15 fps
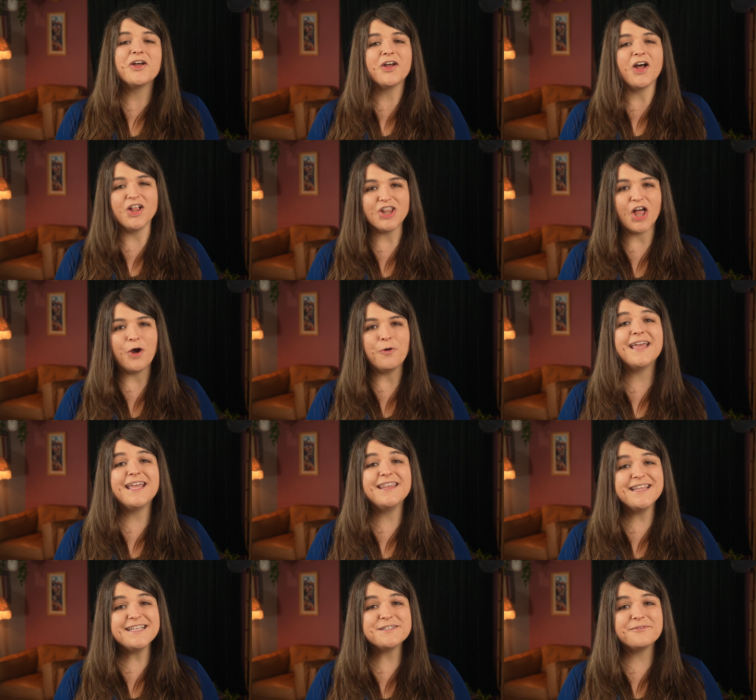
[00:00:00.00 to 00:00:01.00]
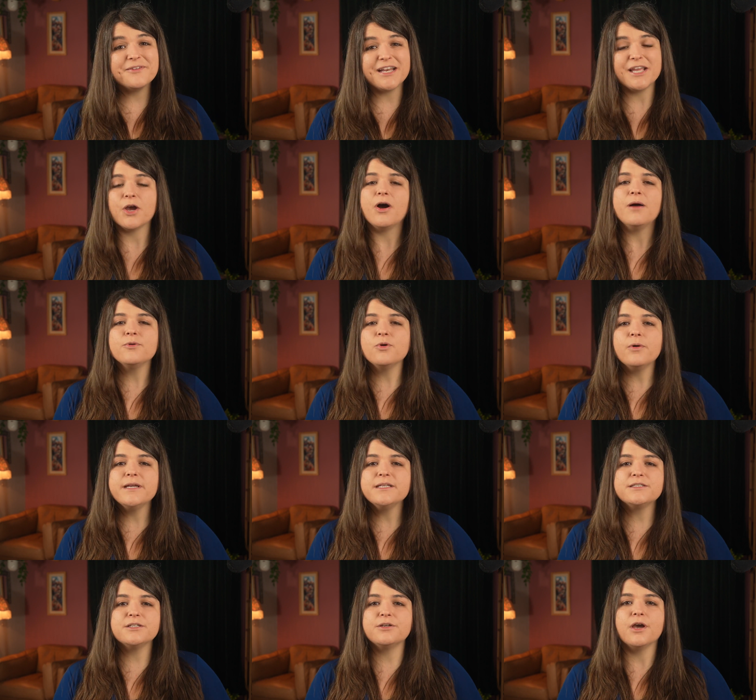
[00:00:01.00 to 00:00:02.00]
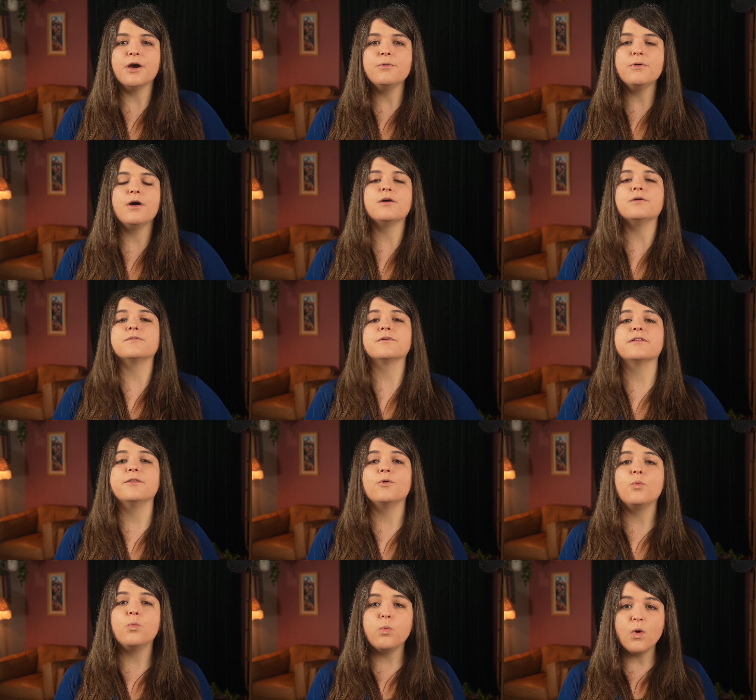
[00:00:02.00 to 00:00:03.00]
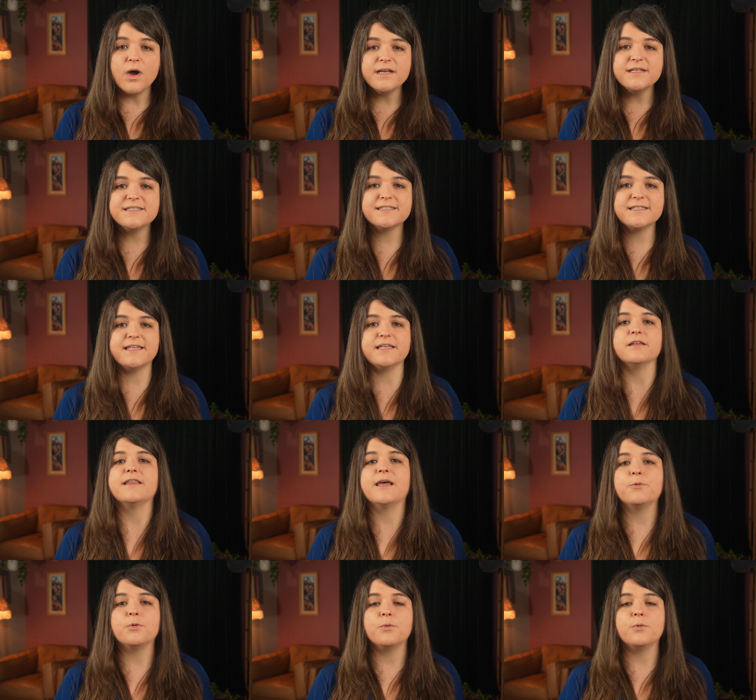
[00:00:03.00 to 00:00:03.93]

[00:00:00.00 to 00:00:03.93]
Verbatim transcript: Hello. In this video, I'm going to go over the one skill that will